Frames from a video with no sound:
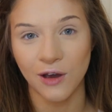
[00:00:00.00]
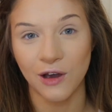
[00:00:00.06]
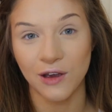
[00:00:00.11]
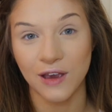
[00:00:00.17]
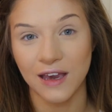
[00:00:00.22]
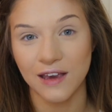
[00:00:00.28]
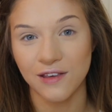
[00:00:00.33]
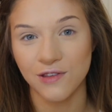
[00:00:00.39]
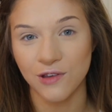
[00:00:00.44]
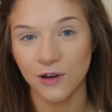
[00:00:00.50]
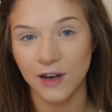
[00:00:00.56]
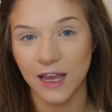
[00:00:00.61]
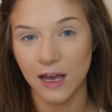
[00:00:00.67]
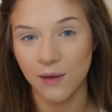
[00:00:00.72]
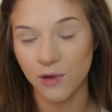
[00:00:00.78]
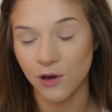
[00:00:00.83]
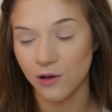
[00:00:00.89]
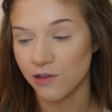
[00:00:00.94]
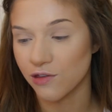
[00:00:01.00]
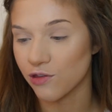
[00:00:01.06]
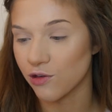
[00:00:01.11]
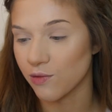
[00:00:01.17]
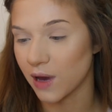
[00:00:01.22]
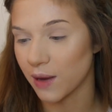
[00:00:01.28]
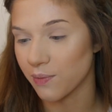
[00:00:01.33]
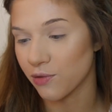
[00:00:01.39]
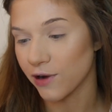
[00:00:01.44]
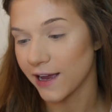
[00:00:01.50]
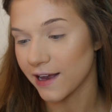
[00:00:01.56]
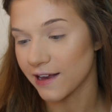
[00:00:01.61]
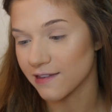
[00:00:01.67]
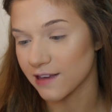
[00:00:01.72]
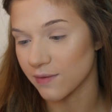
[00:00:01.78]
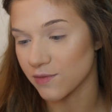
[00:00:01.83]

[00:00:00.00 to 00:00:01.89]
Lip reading: Okay, so now I'm going to do my brows.